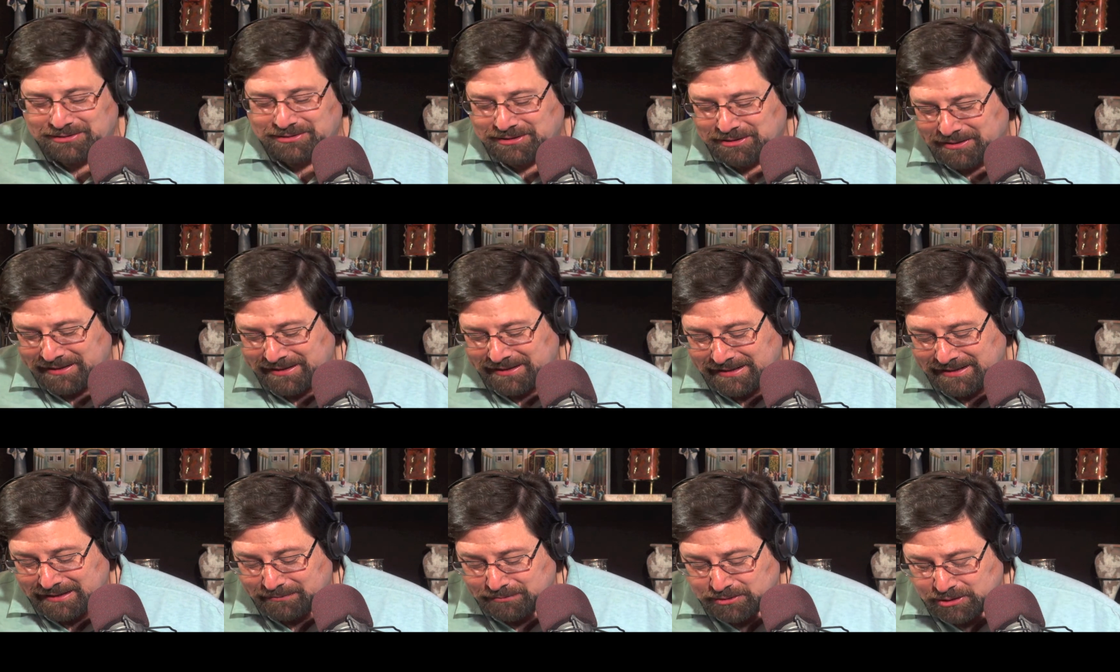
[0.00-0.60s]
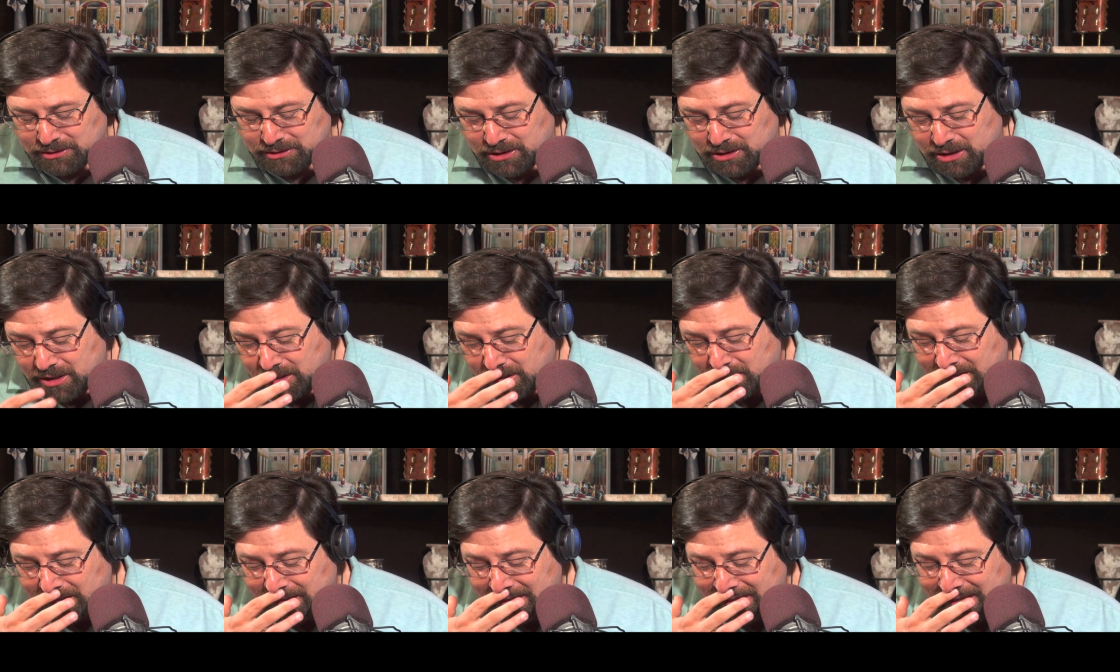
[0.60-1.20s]
So he comes
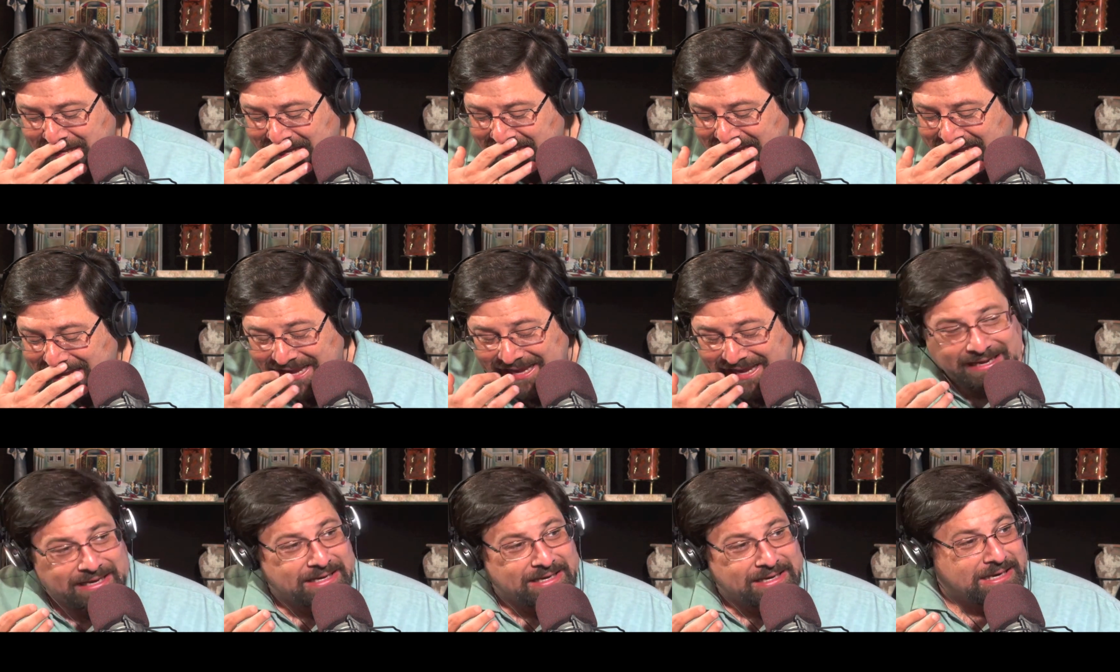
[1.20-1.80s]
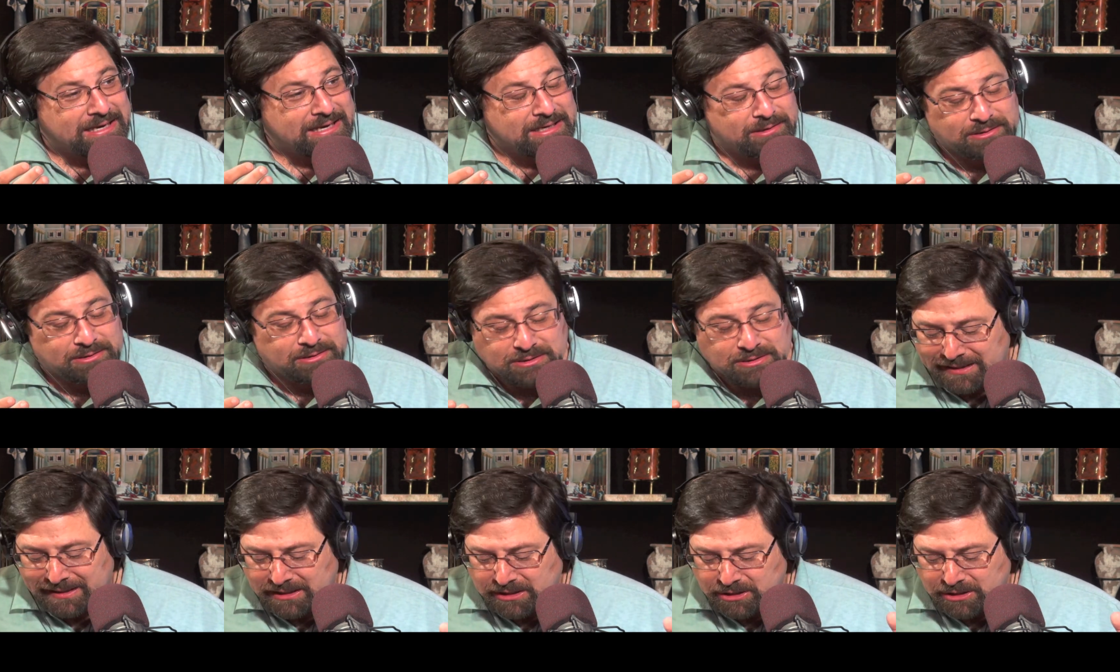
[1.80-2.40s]
along and is
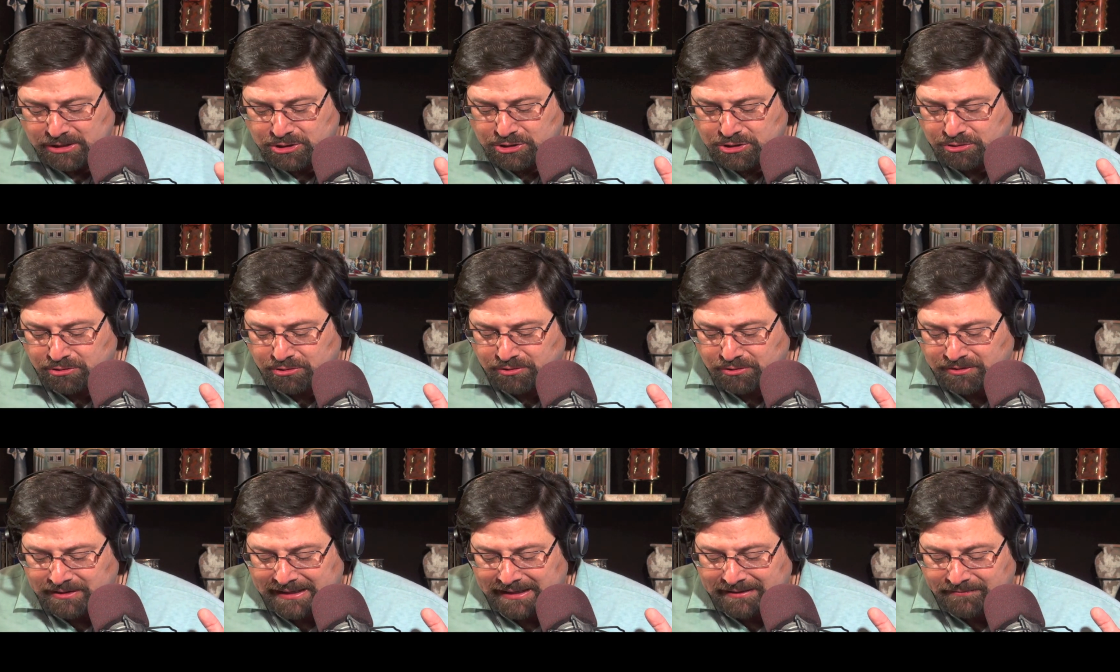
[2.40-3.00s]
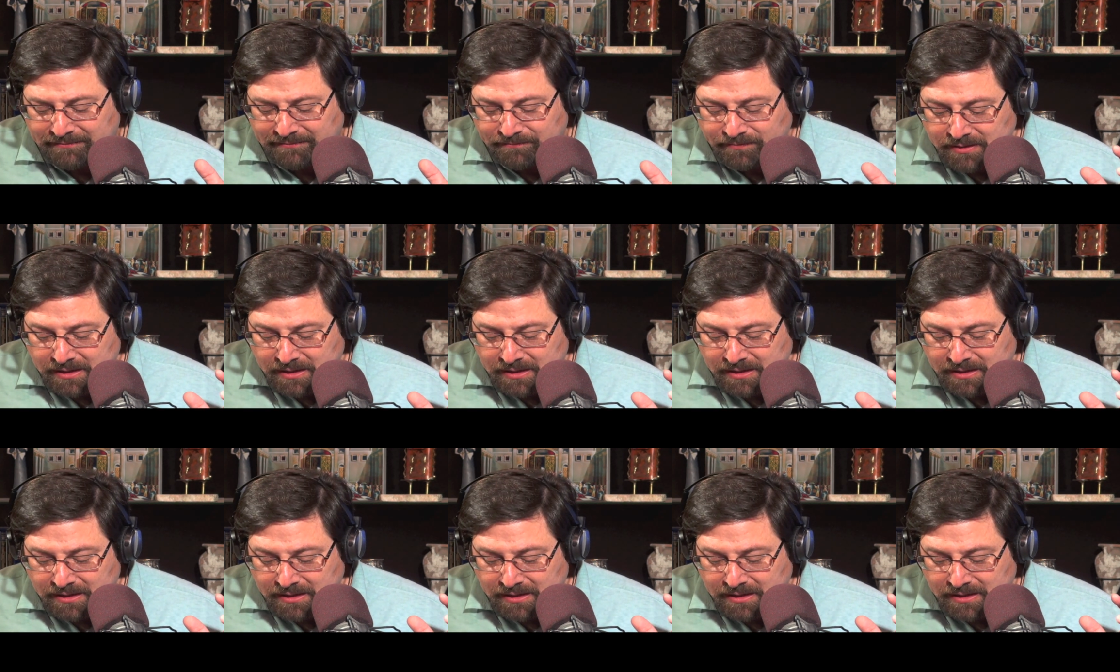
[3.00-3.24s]
making sure that